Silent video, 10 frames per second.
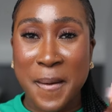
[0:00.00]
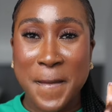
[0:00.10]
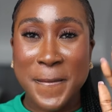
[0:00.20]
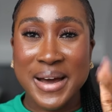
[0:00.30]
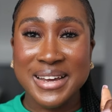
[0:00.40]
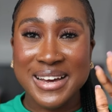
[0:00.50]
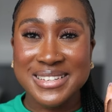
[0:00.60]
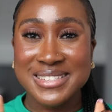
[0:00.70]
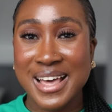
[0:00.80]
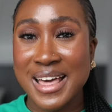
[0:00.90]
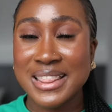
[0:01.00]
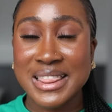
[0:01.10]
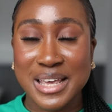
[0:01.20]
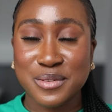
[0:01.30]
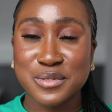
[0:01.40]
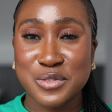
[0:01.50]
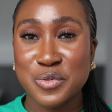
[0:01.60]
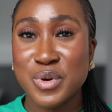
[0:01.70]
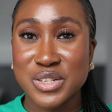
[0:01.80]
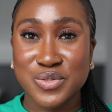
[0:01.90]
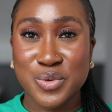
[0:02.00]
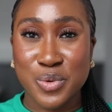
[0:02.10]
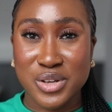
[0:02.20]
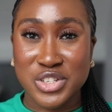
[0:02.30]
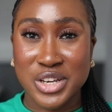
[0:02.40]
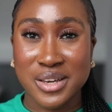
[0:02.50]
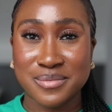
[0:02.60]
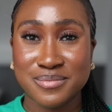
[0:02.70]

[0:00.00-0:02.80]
Bye guys. Thank you so much for watching.